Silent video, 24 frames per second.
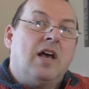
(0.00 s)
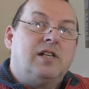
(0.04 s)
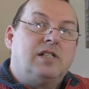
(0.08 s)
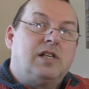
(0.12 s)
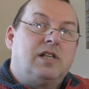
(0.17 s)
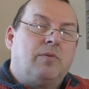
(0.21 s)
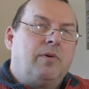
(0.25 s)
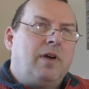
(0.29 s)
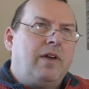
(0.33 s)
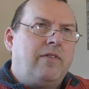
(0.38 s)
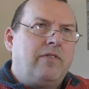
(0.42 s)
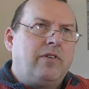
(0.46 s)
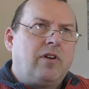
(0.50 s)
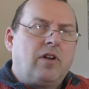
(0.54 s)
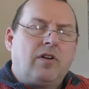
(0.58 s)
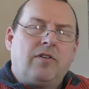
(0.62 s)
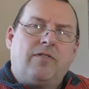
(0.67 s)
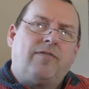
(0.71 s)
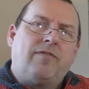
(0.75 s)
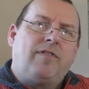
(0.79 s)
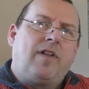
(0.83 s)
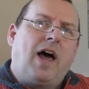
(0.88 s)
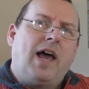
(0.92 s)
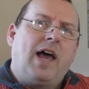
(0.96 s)
So even on
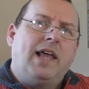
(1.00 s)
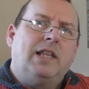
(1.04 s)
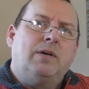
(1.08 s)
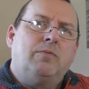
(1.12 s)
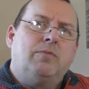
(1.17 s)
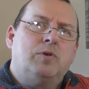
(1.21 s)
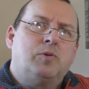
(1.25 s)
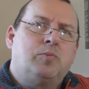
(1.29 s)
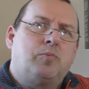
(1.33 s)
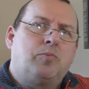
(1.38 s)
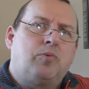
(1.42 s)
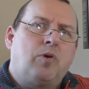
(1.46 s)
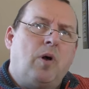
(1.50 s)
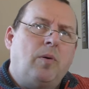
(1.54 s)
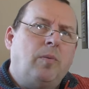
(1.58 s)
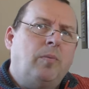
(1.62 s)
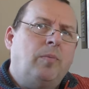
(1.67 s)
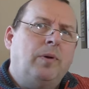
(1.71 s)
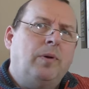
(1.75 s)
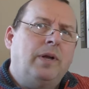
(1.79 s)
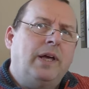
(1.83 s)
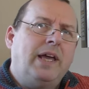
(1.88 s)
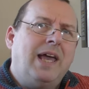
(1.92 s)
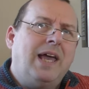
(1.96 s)
a flight that was
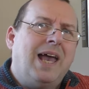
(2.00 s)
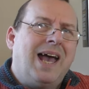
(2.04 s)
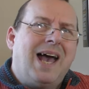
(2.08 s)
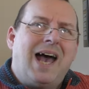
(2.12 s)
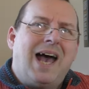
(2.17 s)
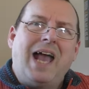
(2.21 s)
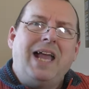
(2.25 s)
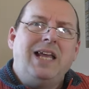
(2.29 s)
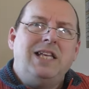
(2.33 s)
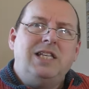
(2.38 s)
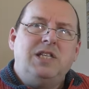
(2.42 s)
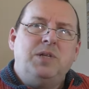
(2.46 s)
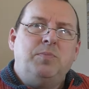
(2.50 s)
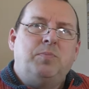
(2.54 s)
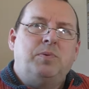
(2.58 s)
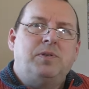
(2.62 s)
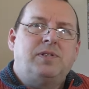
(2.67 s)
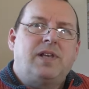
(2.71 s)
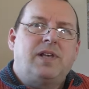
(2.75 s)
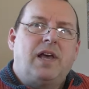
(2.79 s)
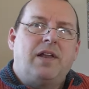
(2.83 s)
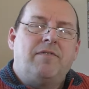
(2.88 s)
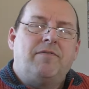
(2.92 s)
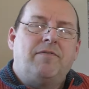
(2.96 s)
probably
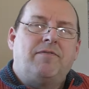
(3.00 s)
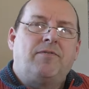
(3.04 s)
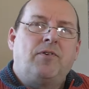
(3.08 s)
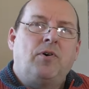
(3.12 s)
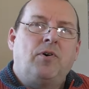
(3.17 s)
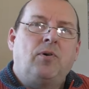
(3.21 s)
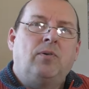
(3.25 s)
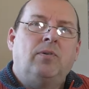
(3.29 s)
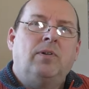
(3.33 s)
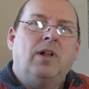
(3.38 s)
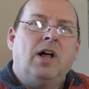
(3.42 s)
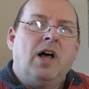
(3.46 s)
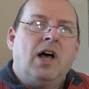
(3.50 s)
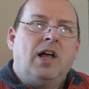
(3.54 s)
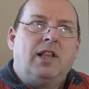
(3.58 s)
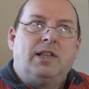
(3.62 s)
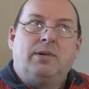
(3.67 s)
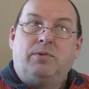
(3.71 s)
80% full,